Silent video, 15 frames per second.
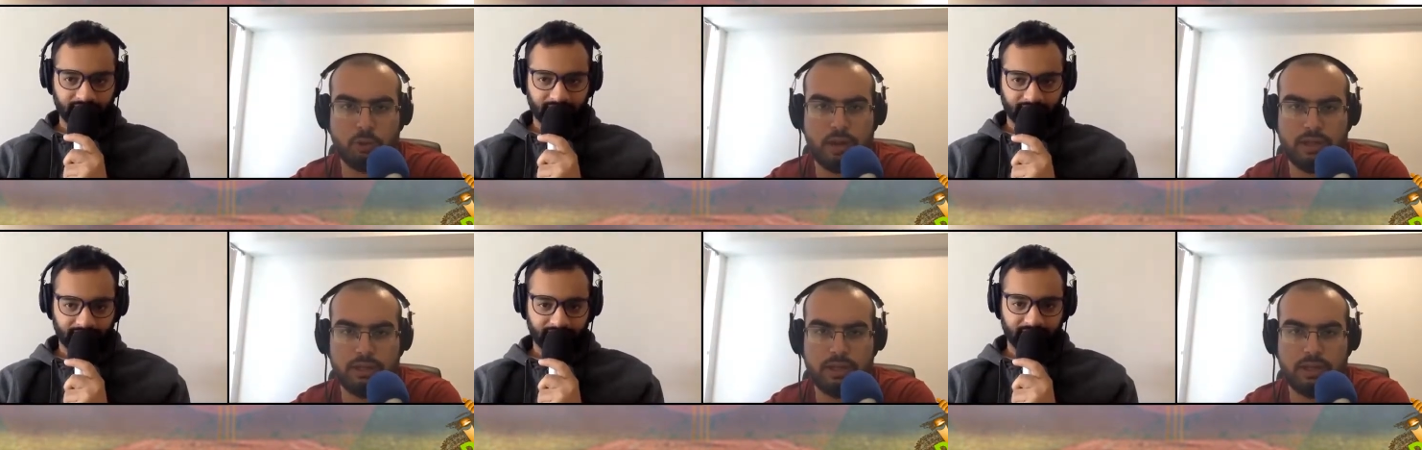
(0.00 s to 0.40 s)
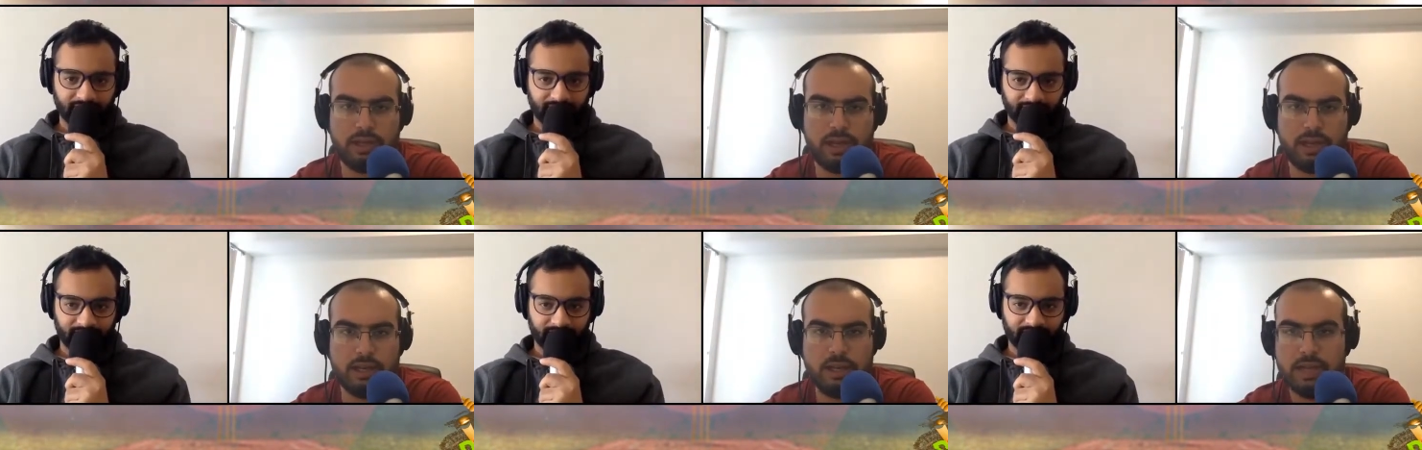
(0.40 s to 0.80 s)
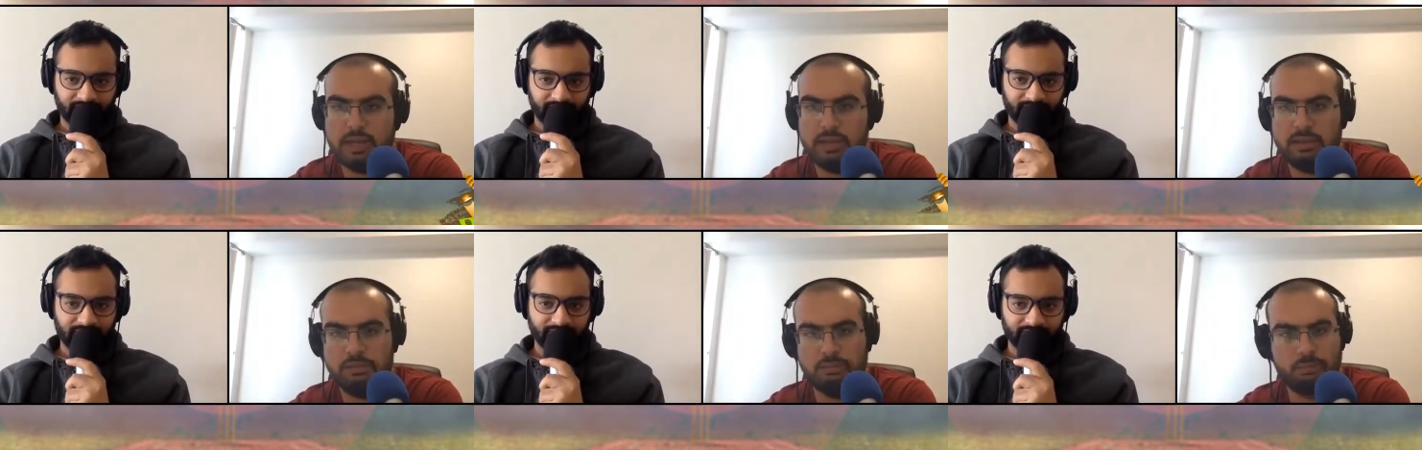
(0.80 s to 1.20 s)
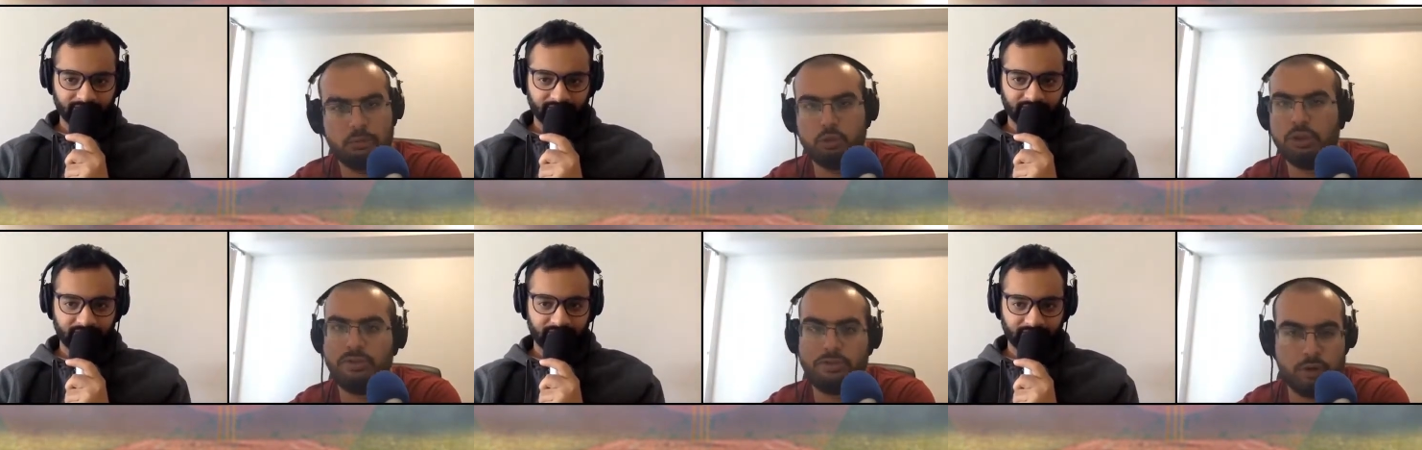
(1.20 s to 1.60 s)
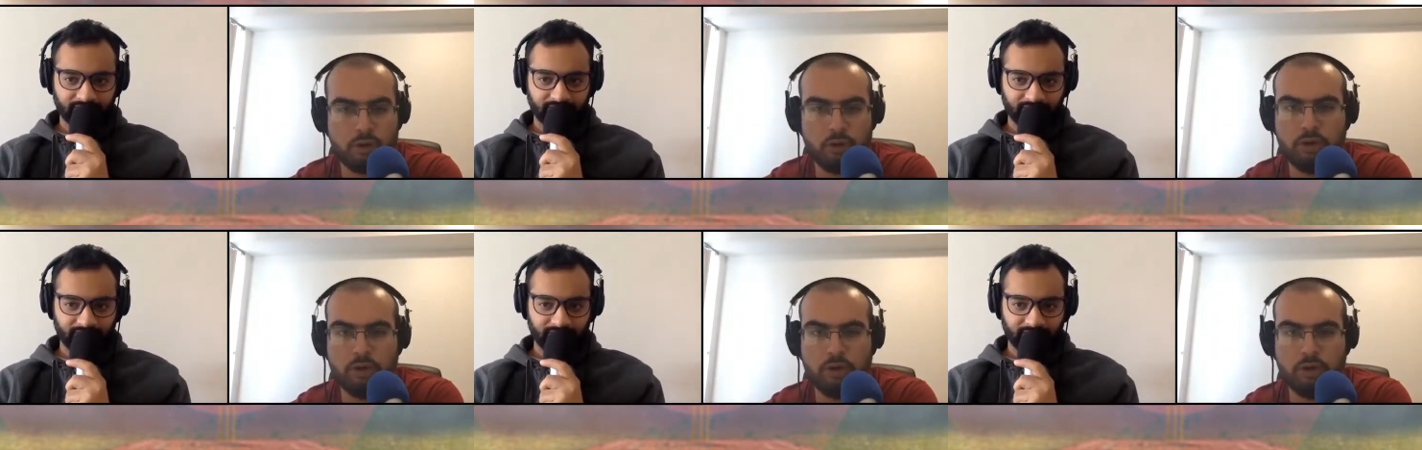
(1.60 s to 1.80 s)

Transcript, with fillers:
Speaker 1: So I think like you never know,